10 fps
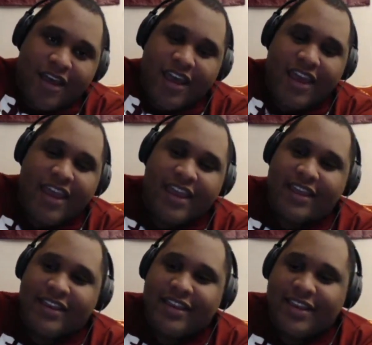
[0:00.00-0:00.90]

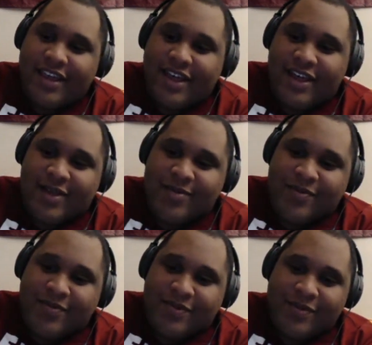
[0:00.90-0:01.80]
and and
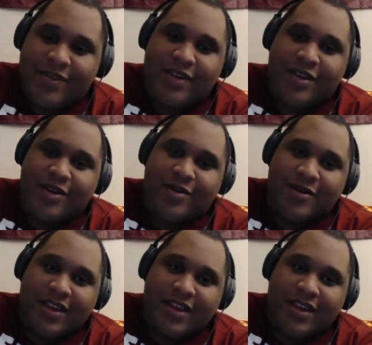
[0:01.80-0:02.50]
we'll